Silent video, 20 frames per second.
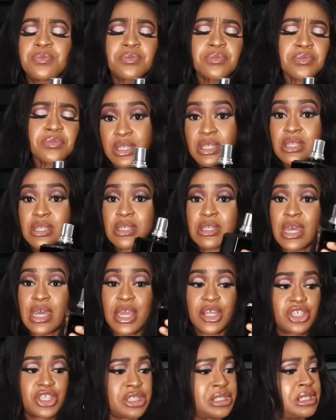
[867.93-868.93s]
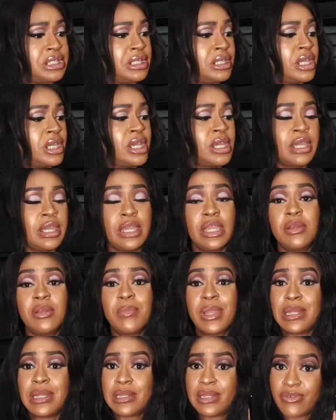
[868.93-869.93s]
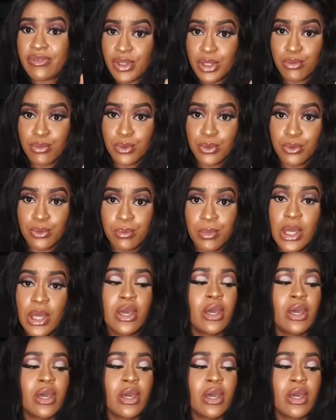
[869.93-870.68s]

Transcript: This is actually in my living room